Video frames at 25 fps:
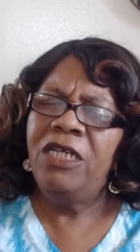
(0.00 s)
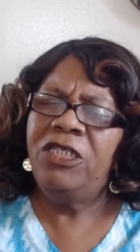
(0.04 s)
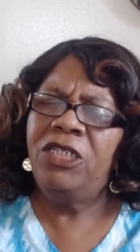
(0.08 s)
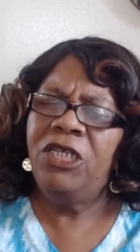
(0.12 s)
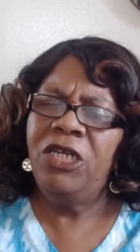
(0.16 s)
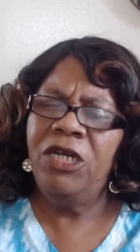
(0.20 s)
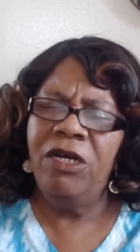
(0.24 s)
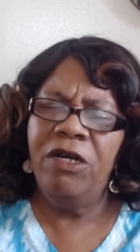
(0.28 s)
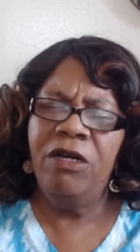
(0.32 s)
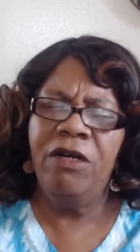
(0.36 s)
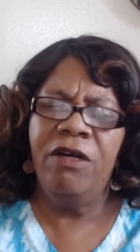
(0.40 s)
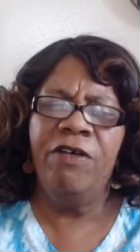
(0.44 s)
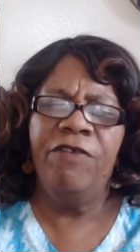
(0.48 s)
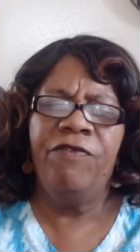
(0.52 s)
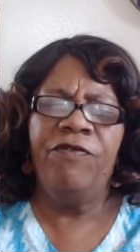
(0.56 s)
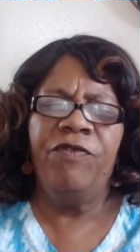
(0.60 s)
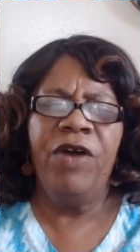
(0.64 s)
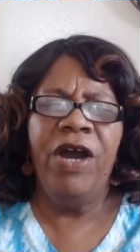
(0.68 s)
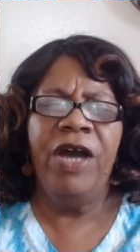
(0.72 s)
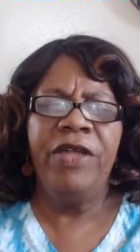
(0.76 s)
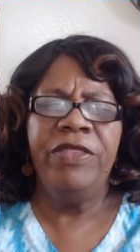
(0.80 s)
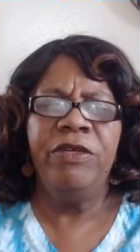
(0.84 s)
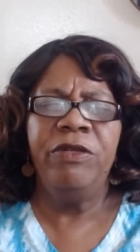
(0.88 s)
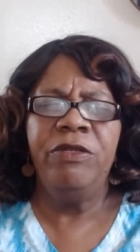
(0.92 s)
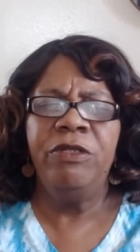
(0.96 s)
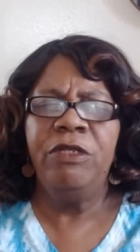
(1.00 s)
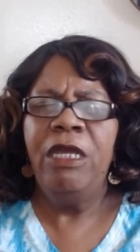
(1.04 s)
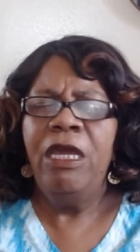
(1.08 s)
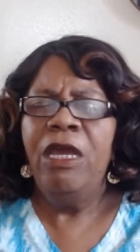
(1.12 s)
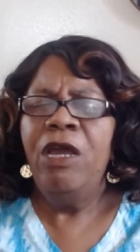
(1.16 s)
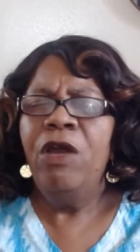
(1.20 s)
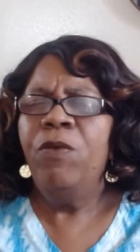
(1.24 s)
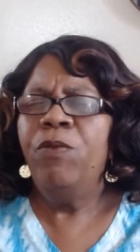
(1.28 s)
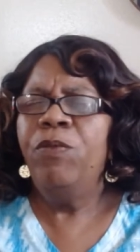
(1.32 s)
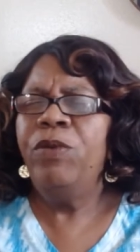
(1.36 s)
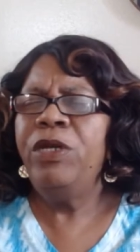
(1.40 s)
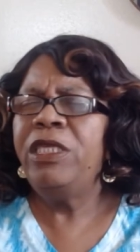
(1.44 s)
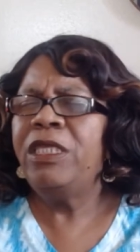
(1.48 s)
tongue, Father. And
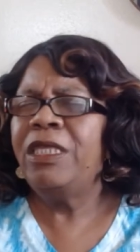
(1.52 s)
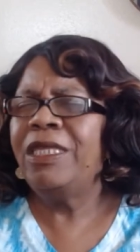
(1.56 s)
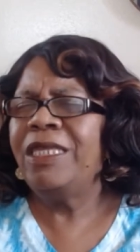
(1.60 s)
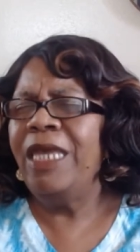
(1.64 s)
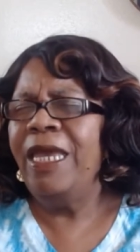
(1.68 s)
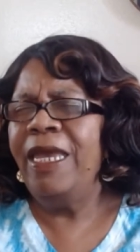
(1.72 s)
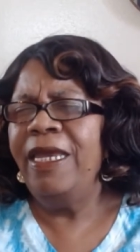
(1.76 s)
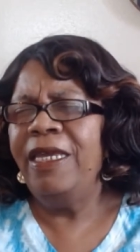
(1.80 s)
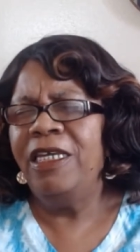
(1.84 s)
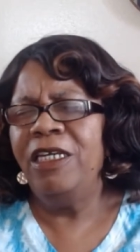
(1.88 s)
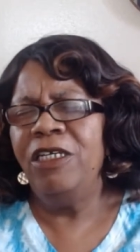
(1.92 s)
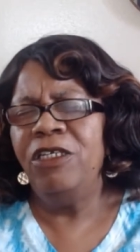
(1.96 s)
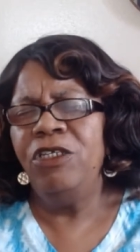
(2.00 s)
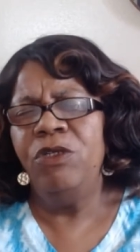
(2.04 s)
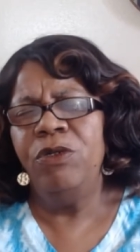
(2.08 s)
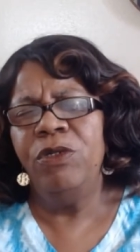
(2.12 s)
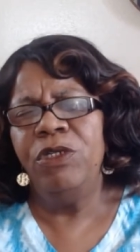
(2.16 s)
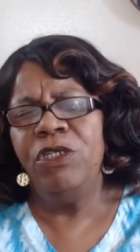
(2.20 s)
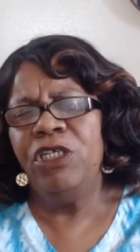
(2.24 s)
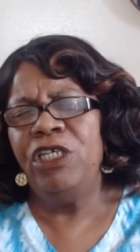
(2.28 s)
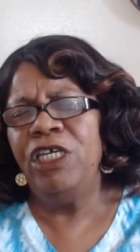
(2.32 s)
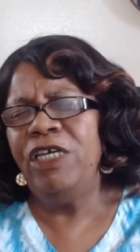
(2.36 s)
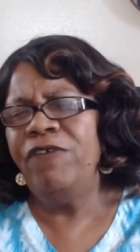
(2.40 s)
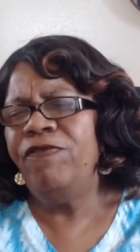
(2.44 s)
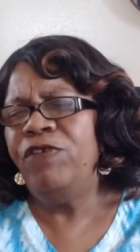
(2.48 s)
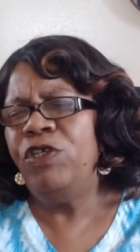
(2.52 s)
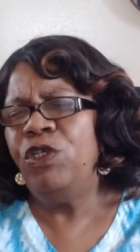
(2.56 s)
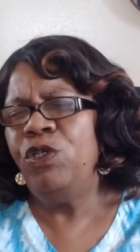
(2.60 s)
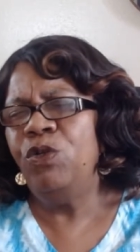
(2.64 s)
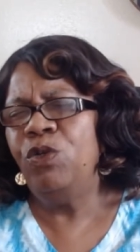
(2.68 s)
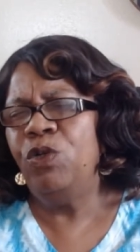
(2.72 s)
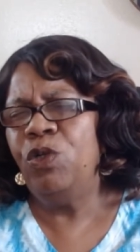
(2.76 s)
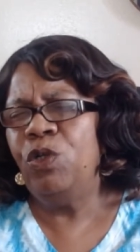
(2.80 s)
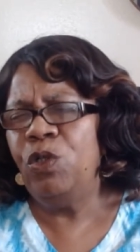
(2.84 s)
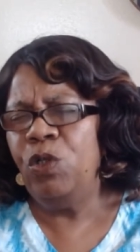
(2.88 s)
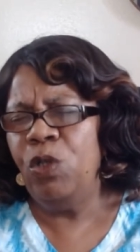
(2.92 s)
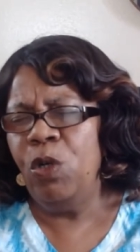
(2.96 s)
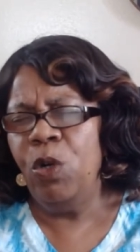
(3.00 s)
we thanking you and giving you
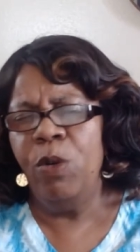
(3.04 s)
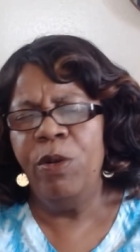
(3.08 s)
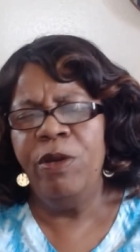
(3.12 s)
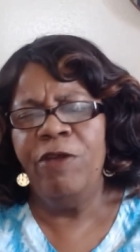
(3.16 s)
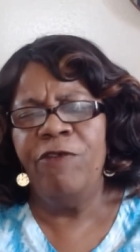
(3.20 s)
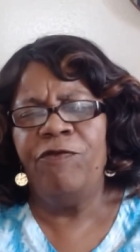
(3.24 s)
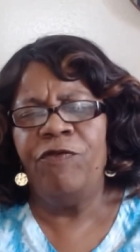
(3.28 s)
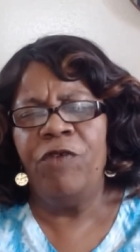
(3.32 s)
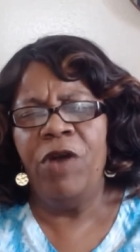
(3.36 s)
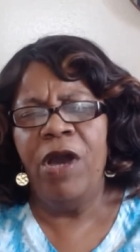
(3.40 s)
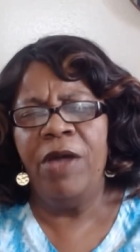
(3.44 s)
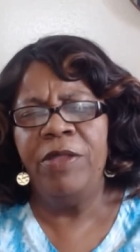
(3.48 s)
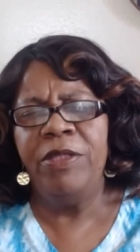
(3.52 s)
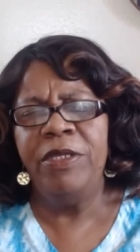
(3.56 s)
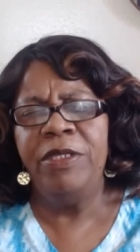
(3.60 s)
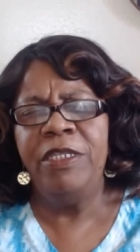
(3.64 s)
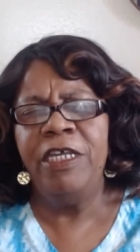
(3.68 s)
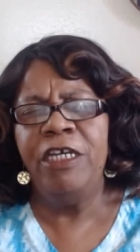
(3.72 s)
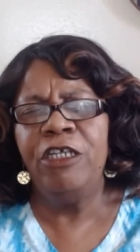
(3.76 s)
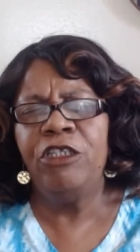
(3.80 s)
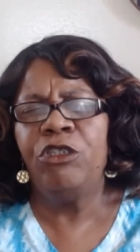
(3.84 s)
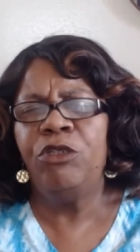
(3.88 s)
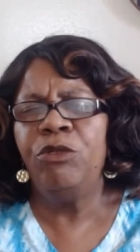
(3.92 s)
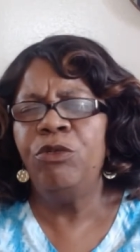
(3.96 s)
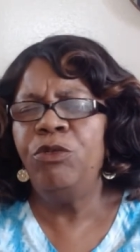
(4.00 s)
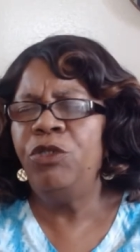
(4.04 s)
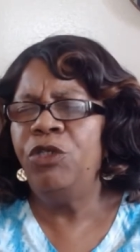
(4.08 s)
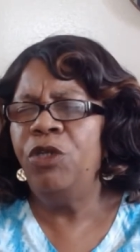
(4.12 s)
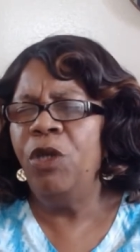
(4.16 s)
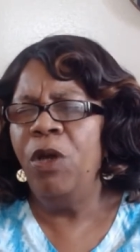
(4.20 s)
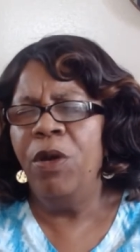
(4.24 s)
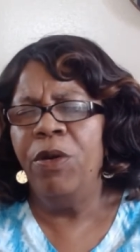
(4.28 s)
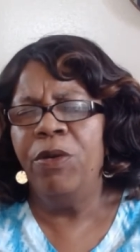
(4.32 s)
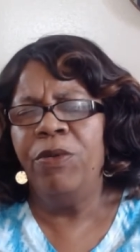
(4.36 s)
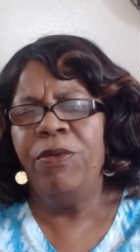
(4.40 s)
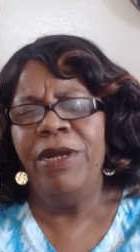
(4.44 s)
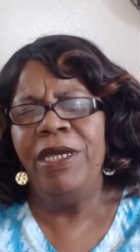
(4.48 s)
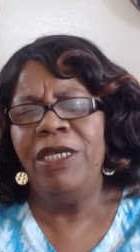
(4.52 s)
glory, Father, that through your
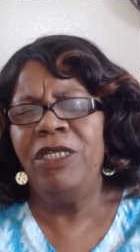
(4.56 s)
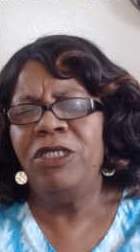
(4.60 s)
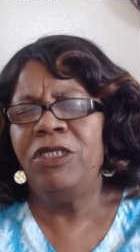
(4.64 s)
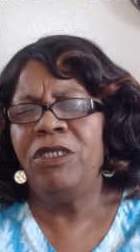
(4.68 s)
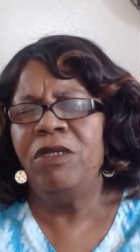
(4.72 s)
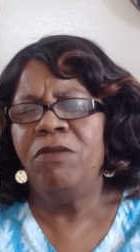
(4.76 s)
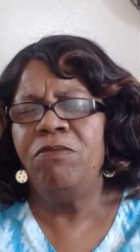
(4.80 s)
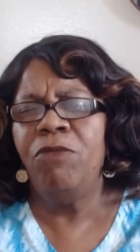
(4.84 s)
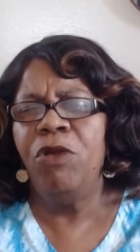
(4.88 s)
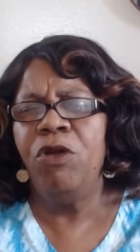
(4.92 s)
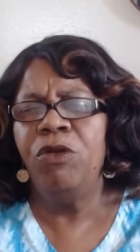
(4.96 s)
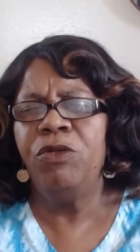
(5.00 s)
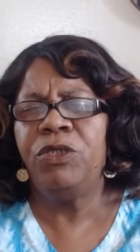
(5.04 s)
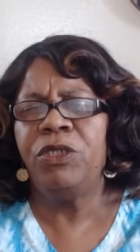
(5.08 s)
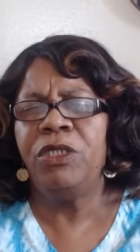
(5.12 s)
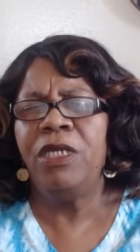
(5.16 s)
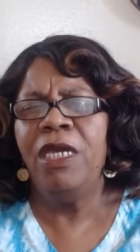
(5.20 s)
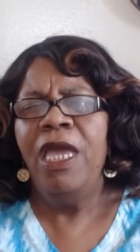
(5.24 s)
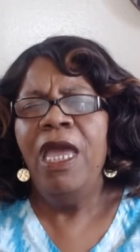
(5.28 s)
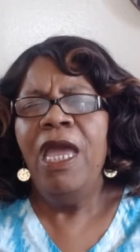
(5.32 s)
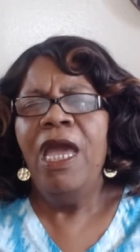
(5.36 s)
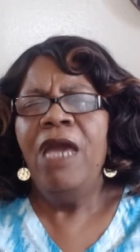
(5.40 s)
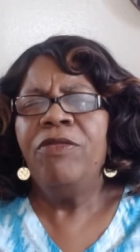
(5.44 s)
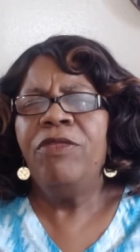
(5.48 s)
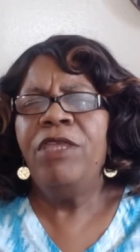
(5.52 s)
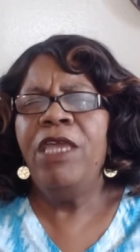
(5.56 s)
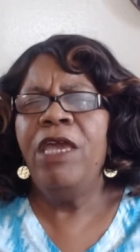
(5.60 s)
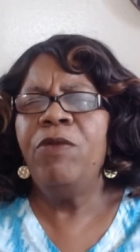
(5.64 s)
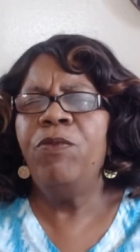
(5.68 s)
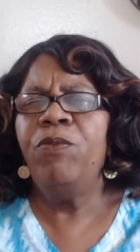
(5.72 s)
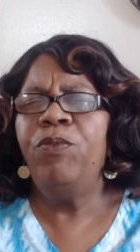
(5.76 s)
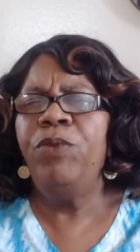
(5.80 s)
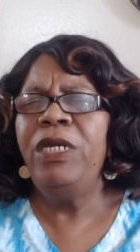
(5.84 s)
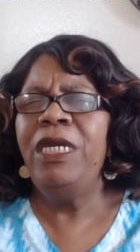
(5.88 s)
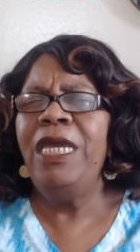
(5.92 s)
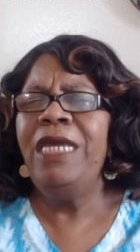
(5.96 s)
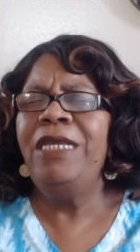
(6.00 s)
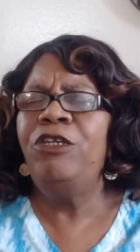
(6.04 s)
grace and mercy, that
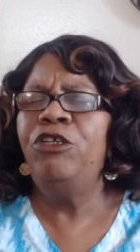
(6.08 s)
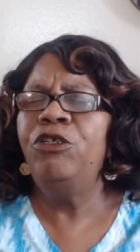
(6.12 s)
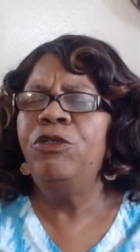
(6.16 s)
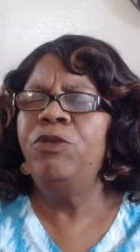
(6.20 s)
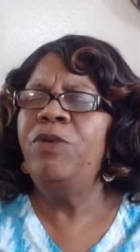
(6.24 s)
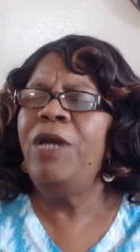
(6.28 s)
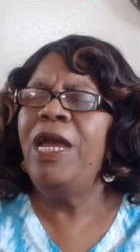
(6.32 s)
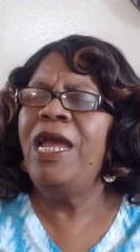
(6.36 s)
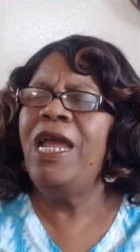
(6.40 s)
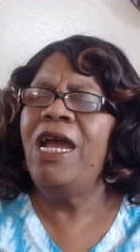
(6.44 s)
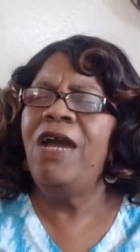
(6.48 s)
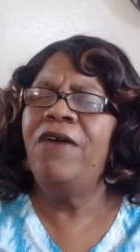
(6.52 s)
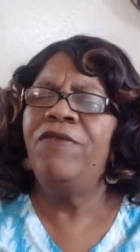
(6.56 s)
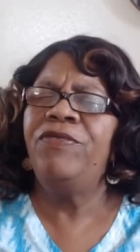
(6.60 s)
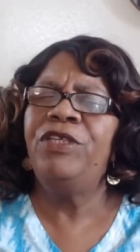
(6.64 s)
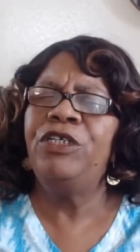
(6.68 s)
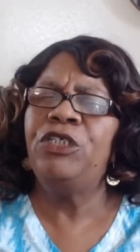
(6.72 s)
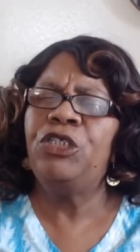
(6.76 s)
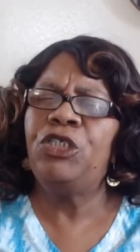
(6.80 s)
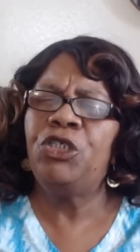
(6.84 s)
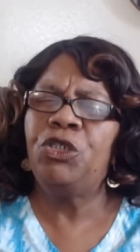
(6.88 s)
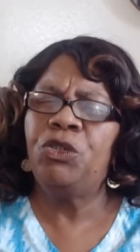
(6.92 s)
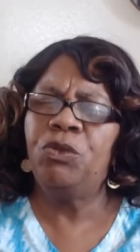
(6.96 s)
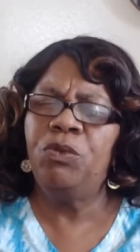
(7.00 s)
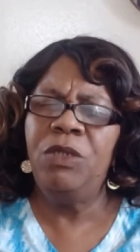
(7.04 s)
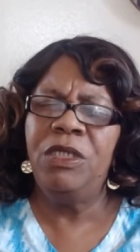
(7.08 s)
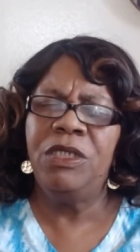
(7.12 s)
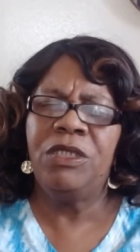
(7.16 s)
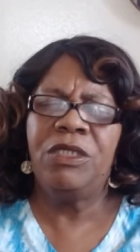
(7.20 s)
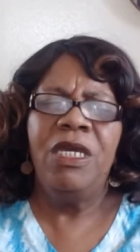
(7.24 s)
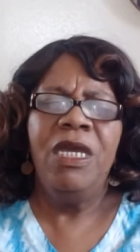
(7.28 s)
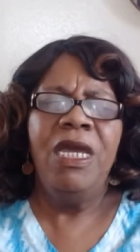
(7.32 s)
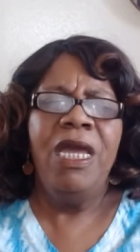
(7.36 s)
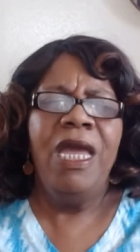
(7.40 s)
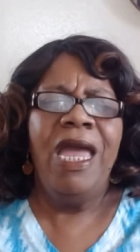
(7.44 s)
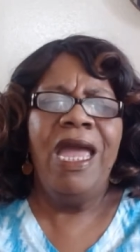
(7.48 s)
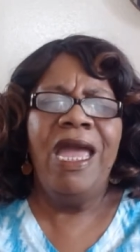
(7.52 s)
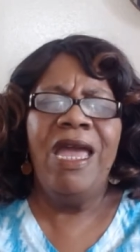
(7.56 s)
we do have the strength
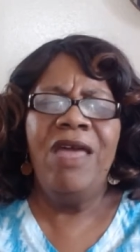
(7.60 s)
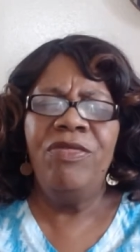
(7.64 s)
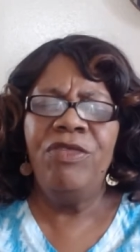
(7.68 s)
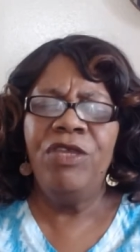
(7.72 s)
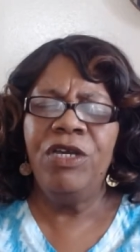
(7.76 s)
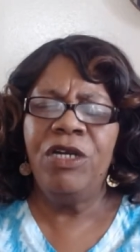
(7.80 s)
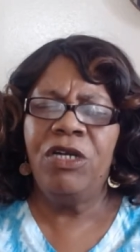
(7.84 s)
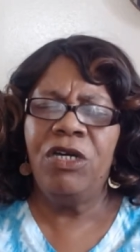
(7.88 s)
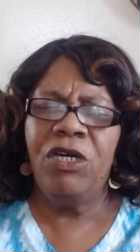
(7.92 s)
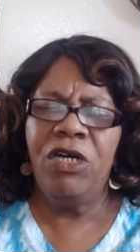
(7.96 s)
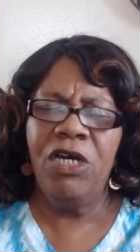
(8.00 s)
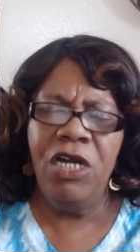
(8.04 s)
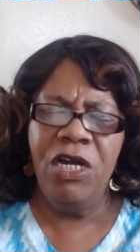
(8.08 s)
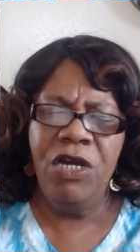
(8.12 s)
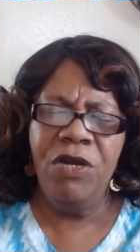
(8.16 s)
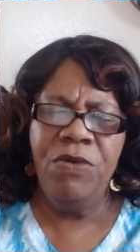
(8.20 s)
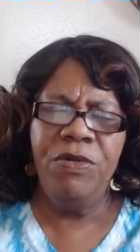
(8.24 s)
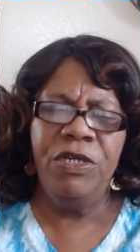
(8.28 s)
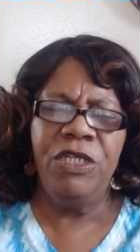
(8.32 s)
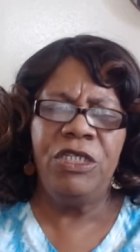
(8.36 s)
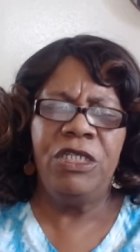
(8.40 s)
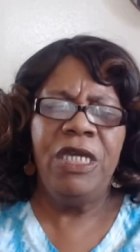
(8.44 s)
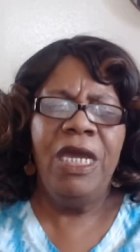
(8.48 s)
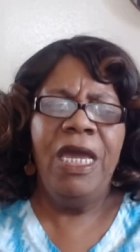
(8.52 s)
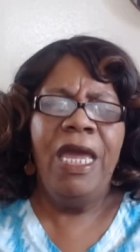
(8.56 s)
and the courage